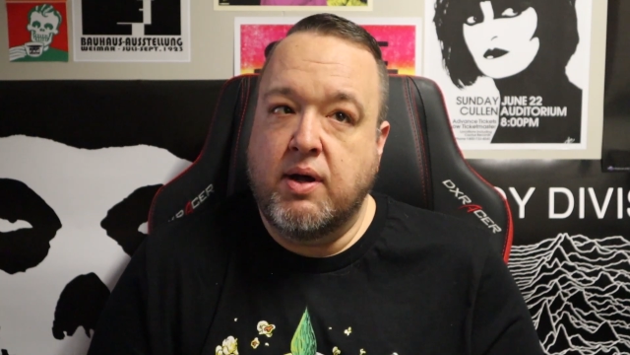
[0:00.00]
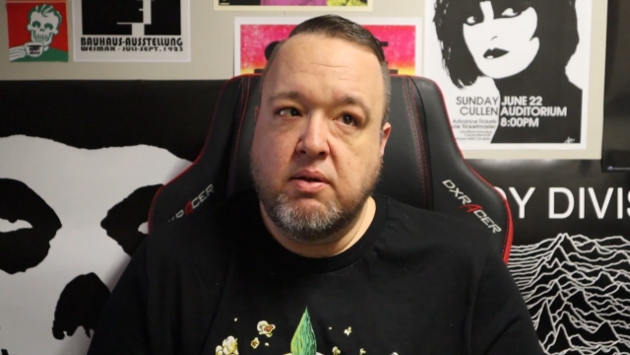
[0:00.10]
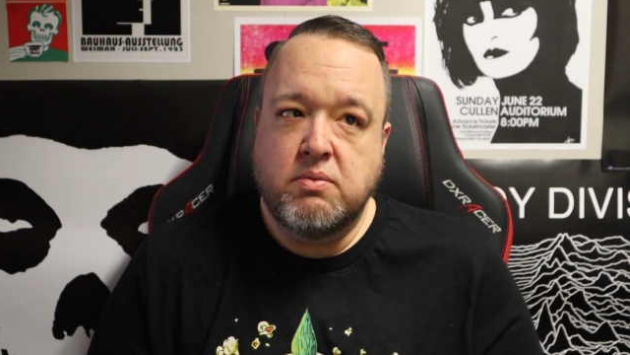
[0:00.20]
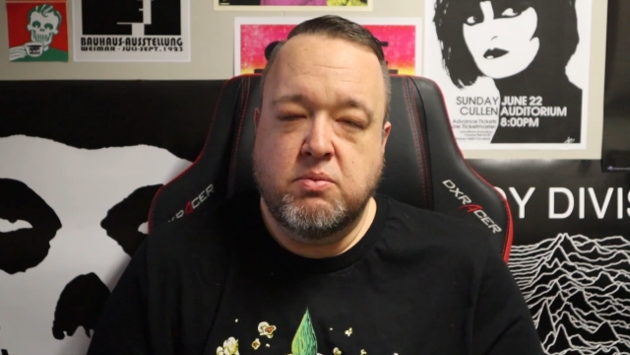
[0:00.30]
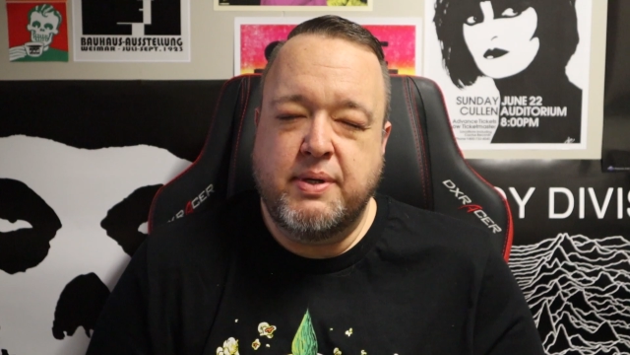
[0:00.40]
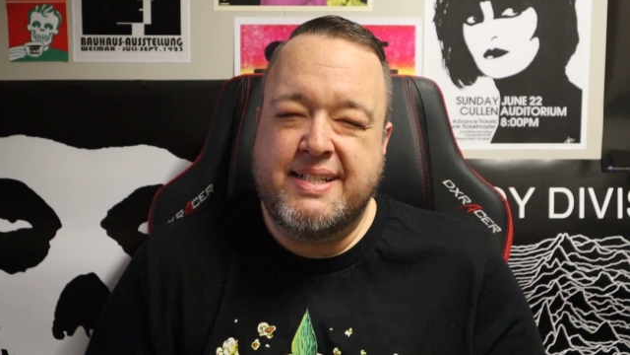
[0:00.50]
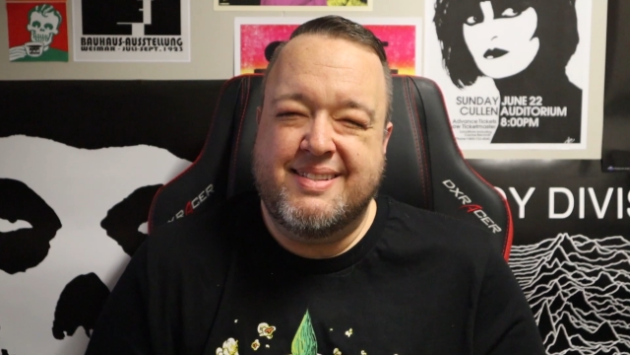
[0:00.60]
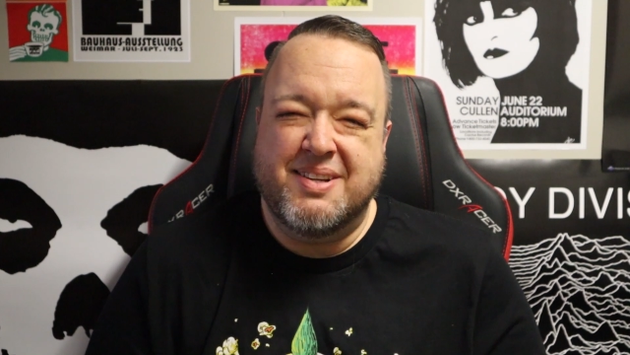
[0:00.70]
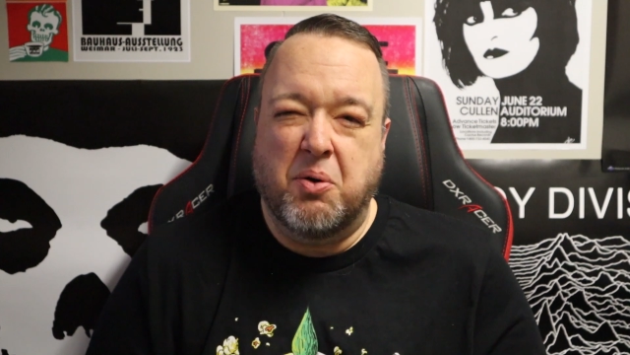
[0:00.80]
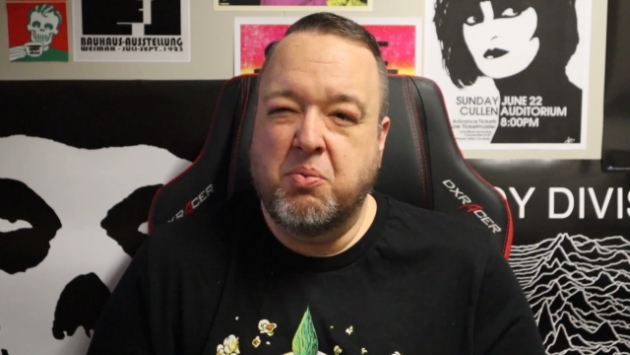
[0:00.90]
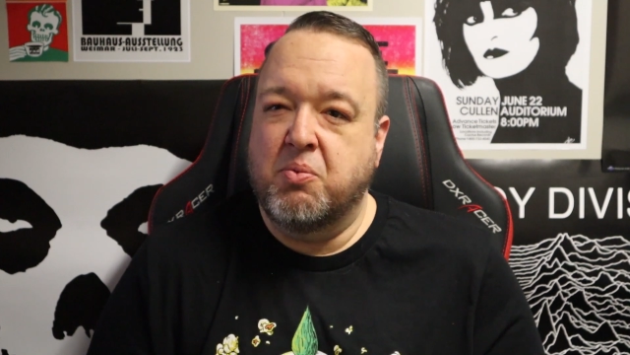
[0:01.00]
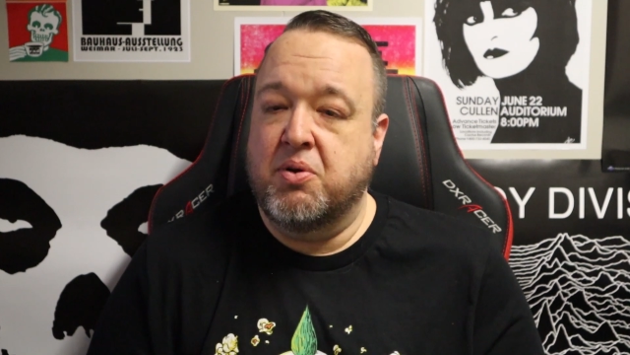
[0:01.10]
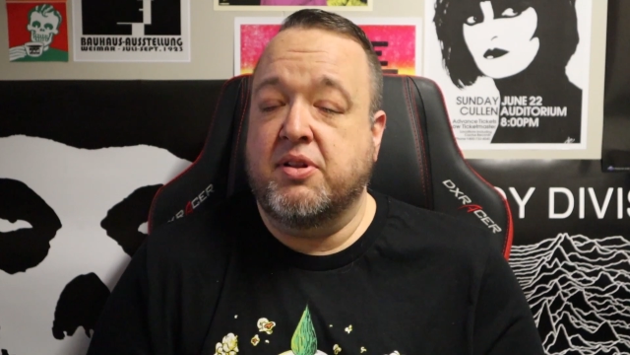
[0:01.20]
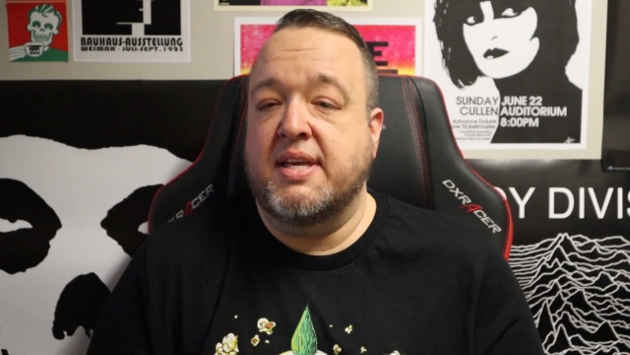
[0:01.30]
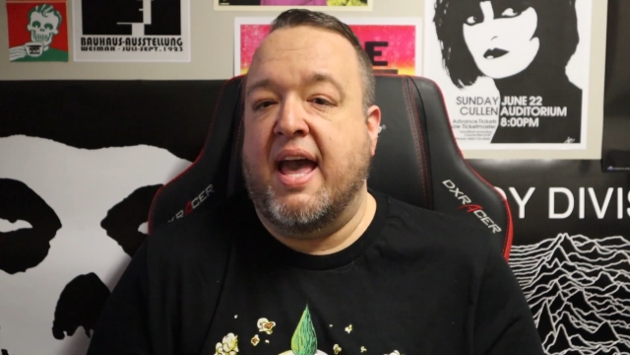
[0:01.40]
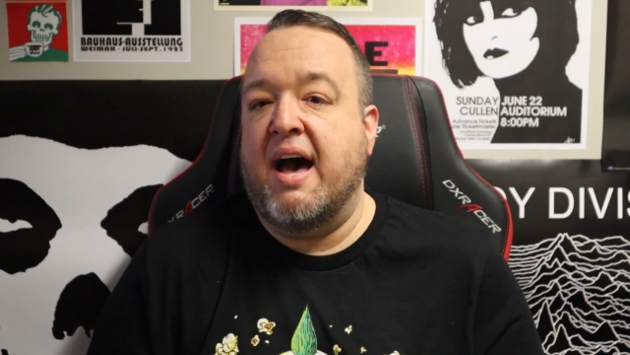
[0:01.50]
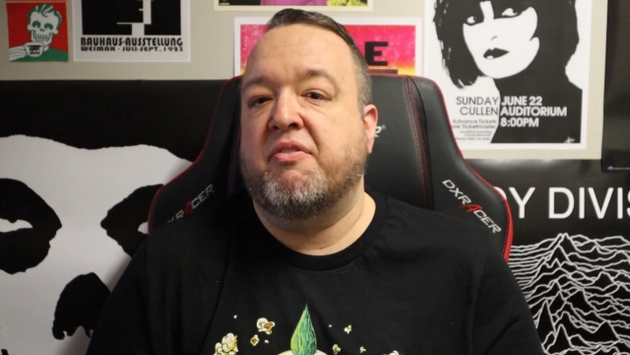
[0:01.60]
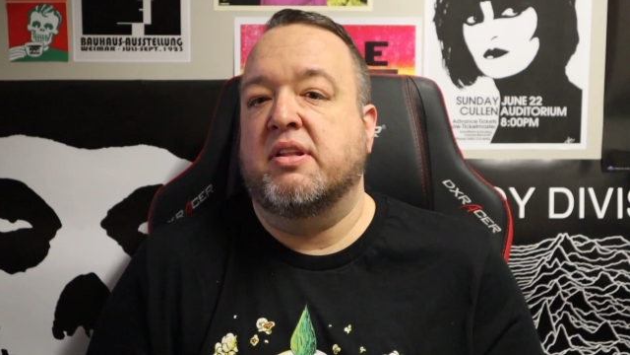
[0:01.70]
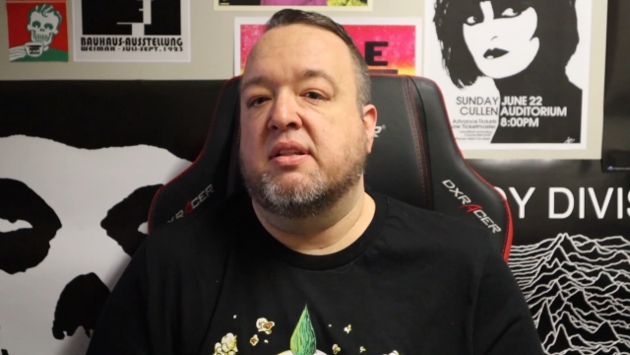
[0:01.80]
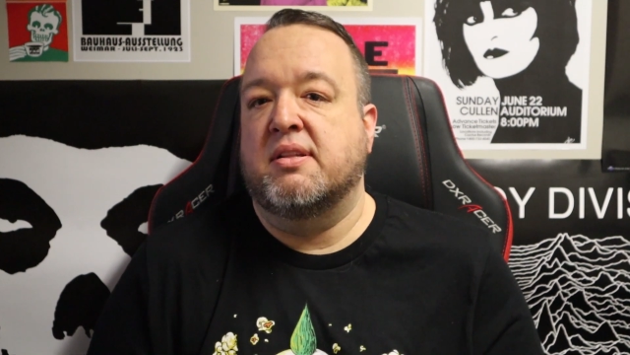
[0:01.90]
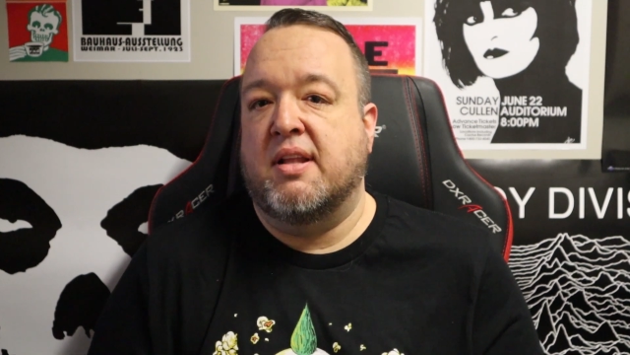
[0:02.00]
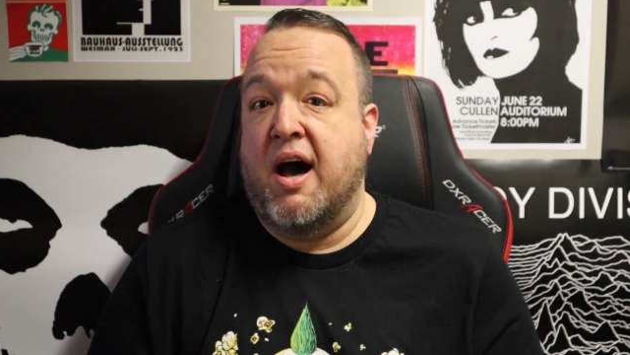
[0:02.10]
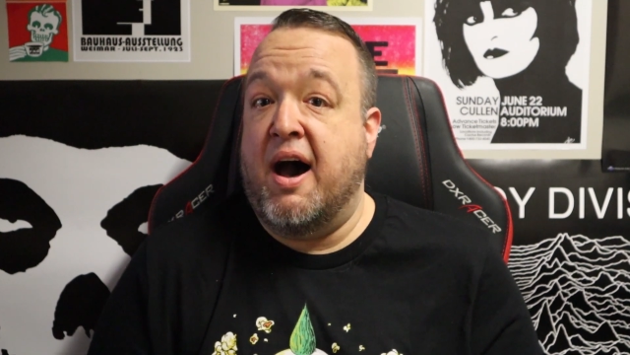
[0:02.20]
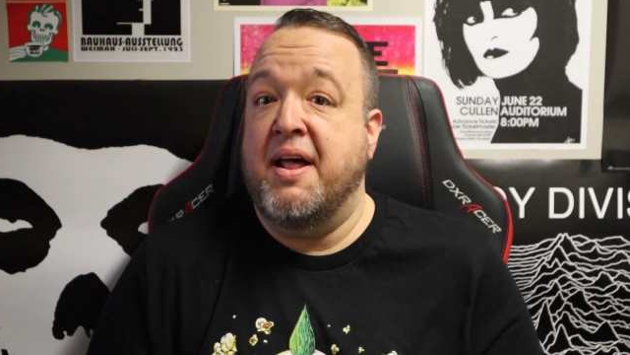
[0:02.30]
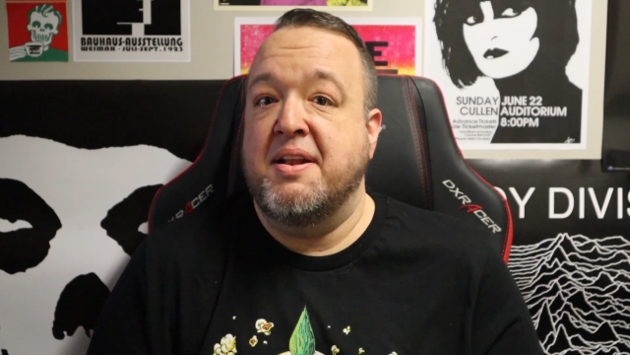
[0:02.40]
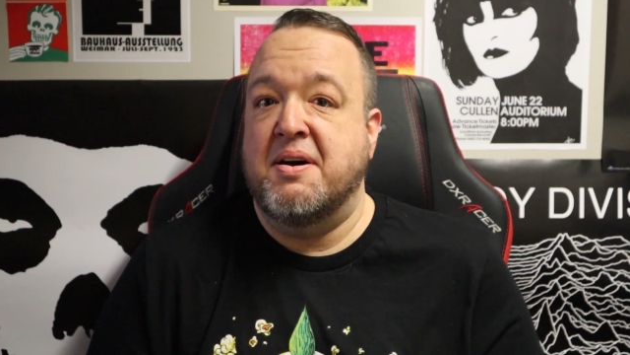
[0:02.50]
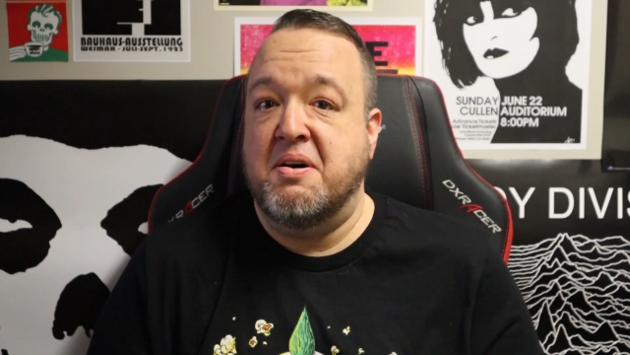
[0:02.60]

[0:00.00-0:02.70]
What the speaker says: well, we don't really have a lot